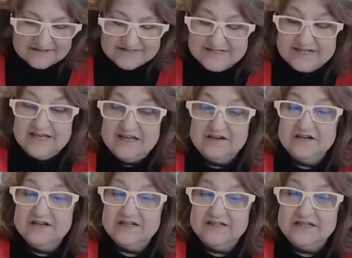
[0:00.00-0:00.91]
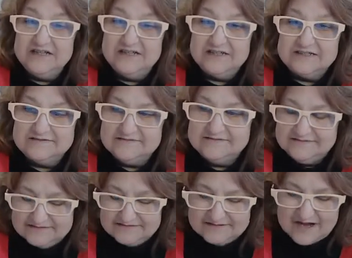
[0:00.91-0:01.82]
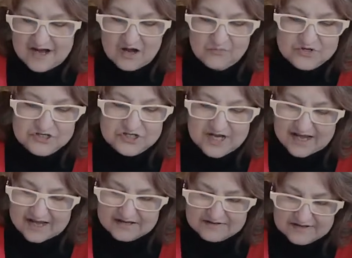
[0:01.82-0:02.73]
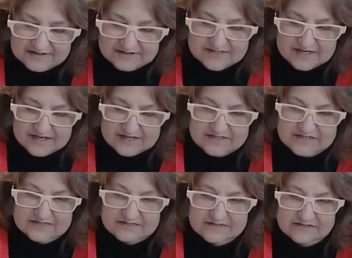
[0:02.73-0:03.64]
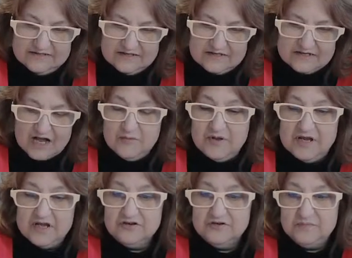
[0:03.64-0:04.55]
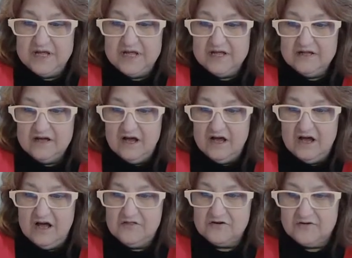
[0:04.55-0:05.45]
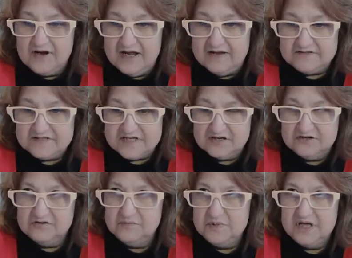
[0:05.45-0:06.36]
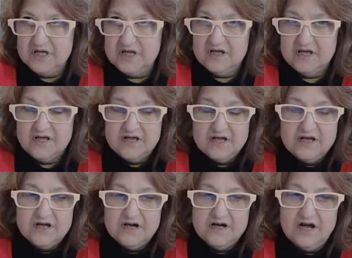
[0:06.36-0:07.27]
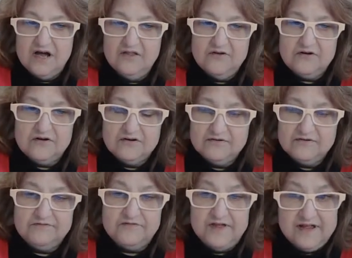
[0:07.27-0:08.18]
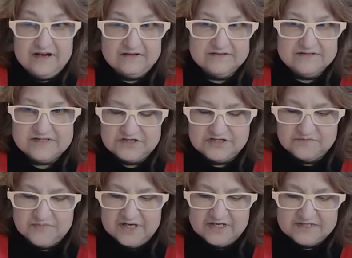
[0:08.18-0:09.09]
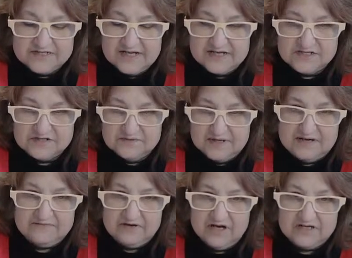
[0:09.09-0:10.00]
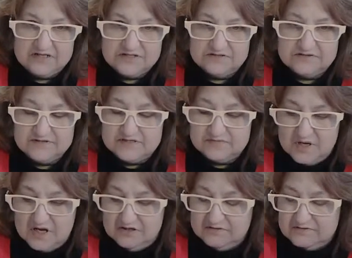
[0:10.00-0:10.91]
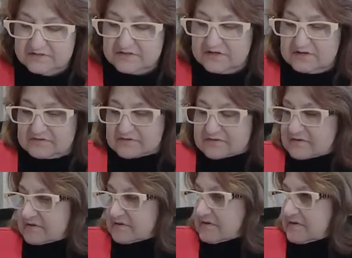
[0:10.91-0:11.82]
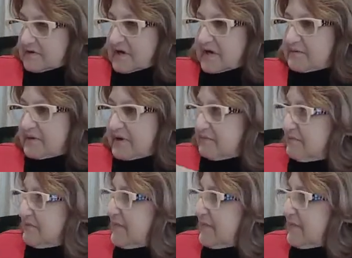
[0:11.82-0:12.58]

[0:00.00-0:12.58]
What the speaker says: it's a get it done year. I wish I had things that I didn't. I mean, it could be other crafts, it could be other things that you're meaning to get to and haven't gotten to as well. So, anyway,